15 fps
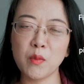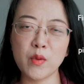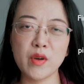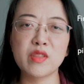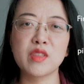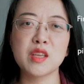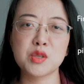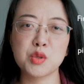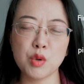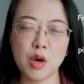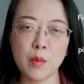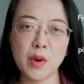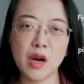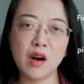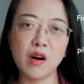with this
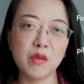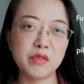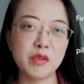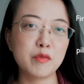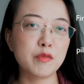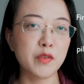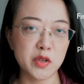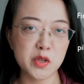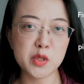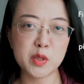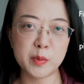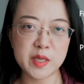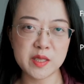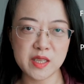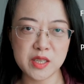drama of the
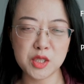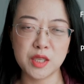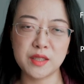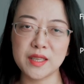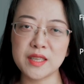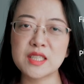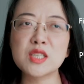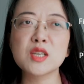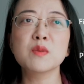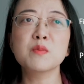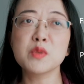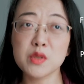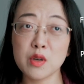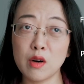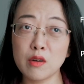first position in
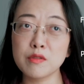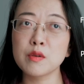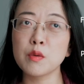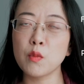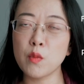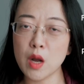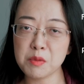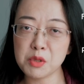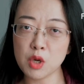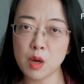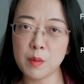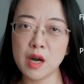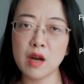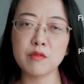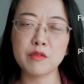terms of web
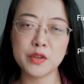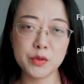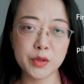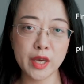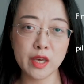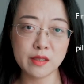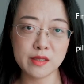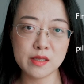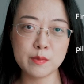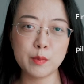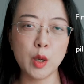drama view count's